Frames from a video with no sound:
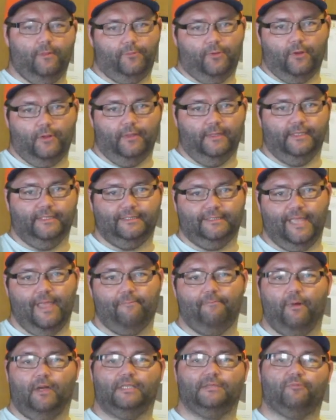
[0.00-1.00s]
pull at least
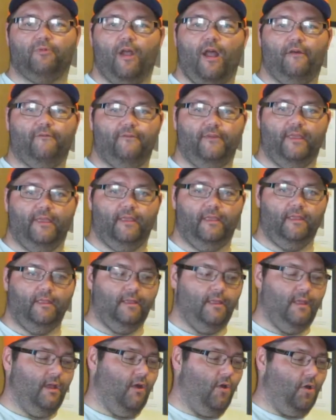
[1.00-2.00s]
$10 profit
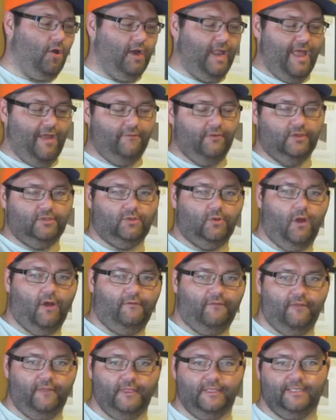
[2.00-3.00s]
on average
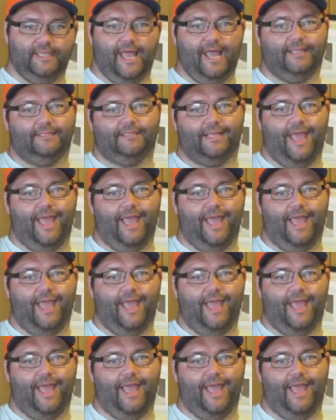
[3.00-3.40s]
off of these hats.